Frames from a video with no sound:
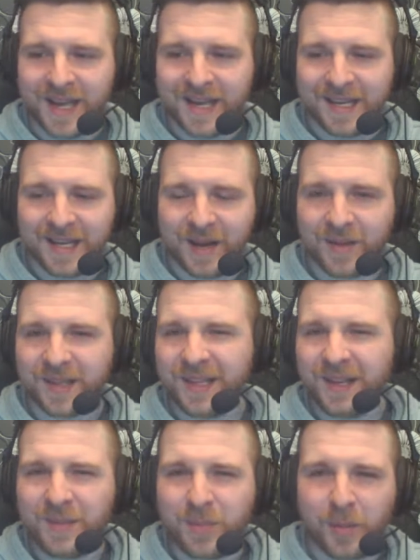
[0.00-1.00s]
you know, that
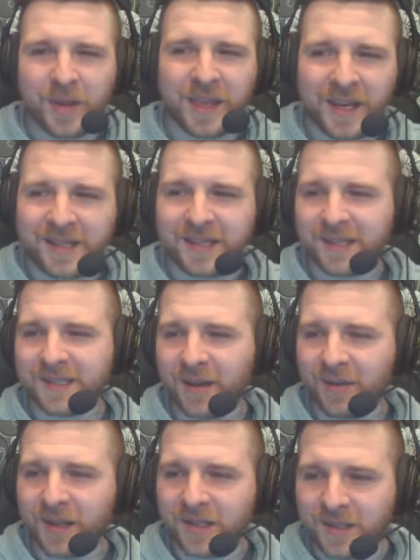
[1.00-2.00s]
you're probably thinking to
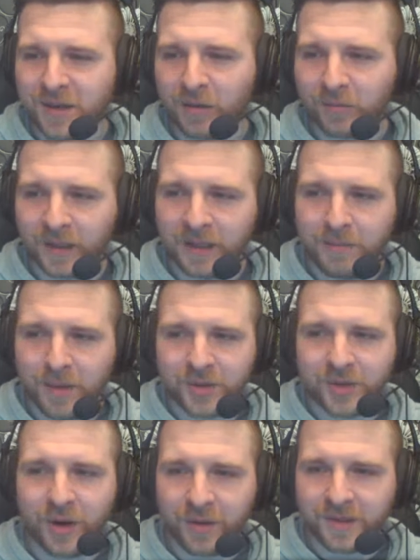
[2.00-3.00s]
yourself that's not really
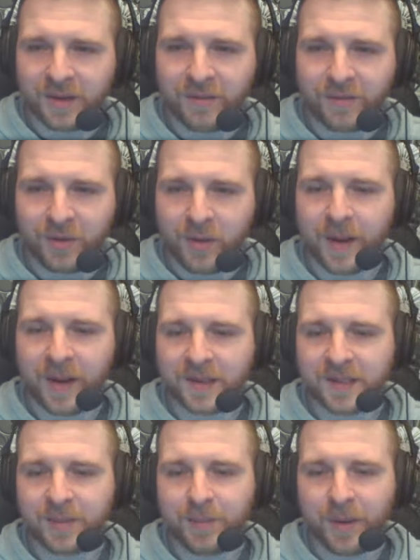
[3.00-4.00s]
much content for a
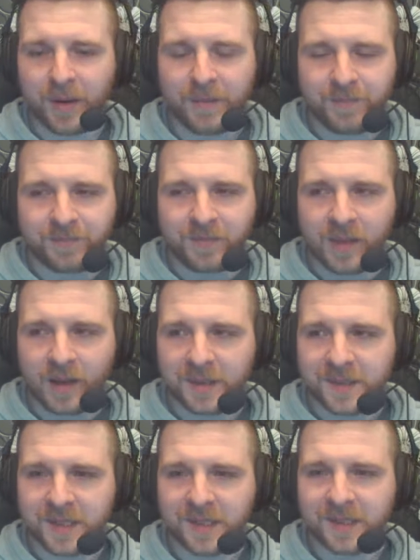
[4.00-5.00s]
beta but
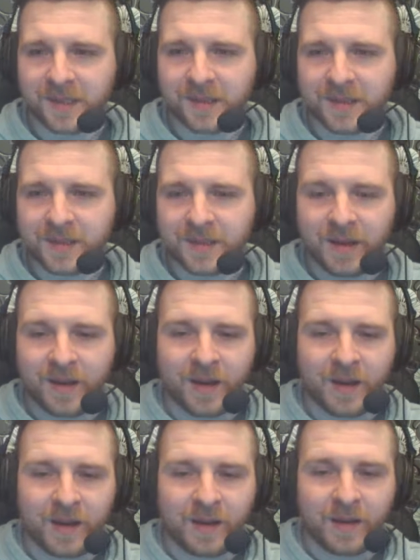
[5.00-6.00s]
as it is,
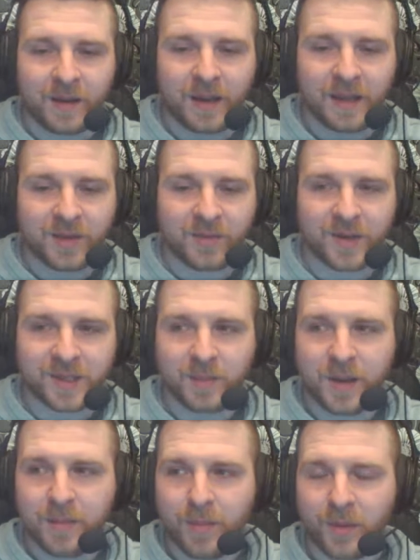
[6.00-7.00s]
there is going
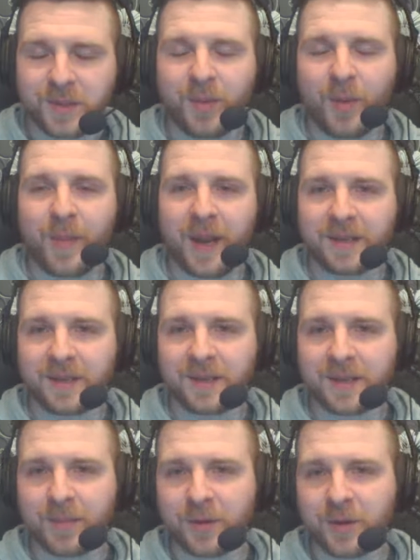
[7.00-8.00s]
to be multiple betas.
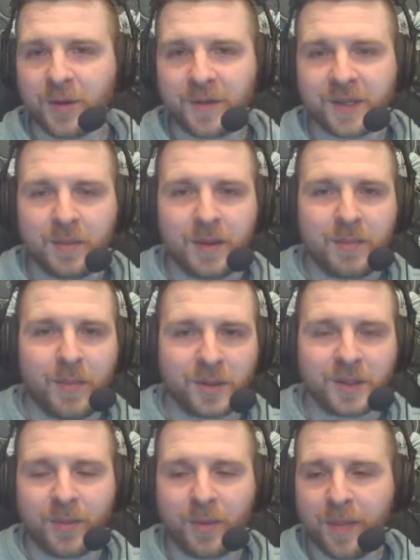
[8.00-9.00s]
I'm not sure if it's going to be
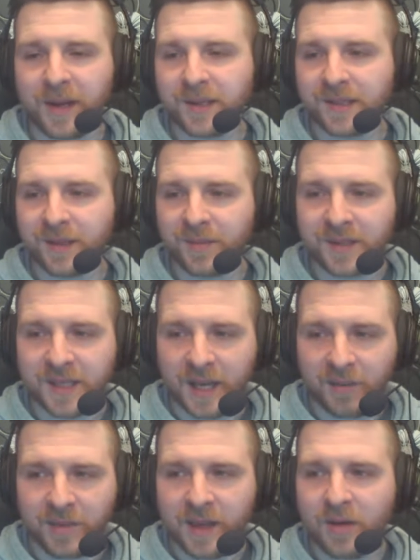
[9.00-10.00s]
multiple betas of the
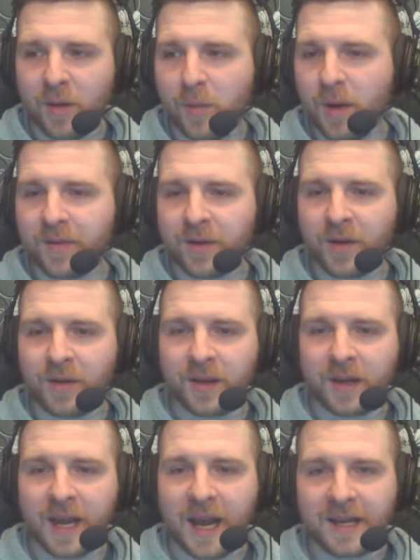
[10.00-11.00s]
same thing or whether or not they're
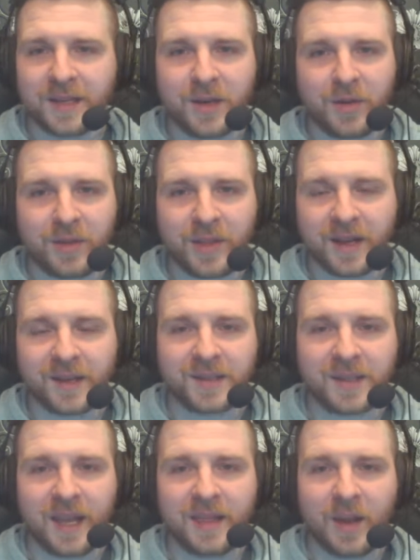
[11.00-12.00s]
going to add in new things
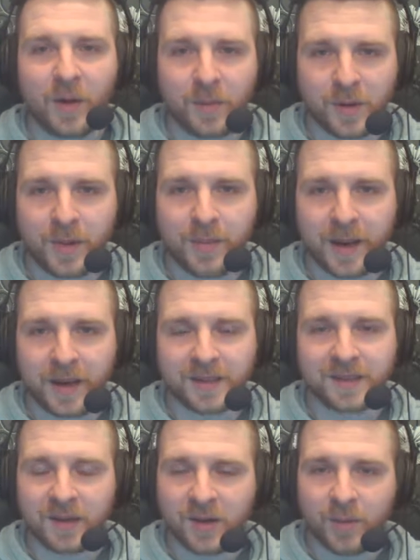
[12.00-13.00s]
in the upcoming
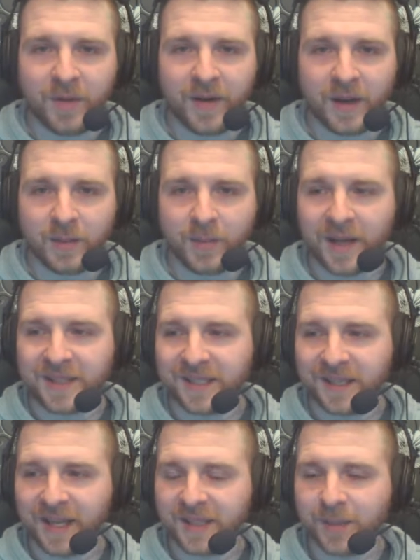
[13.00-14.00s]
betas that come available at a
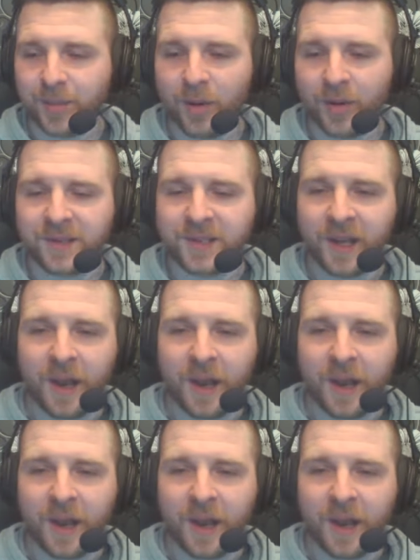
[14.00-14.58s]
later point.